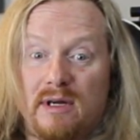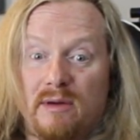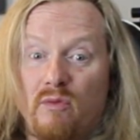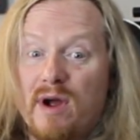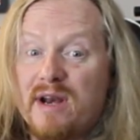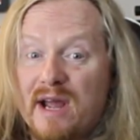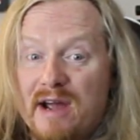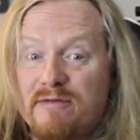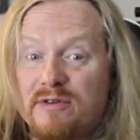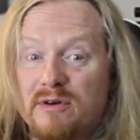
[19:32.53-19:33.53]
right
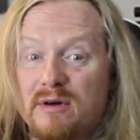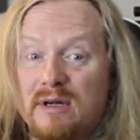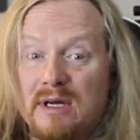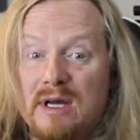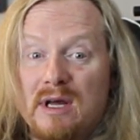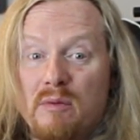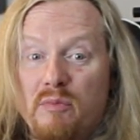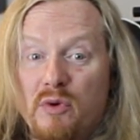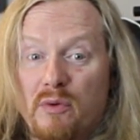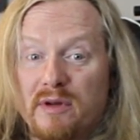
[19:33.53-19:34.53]
after
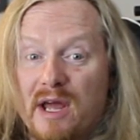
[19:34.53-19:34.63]
boot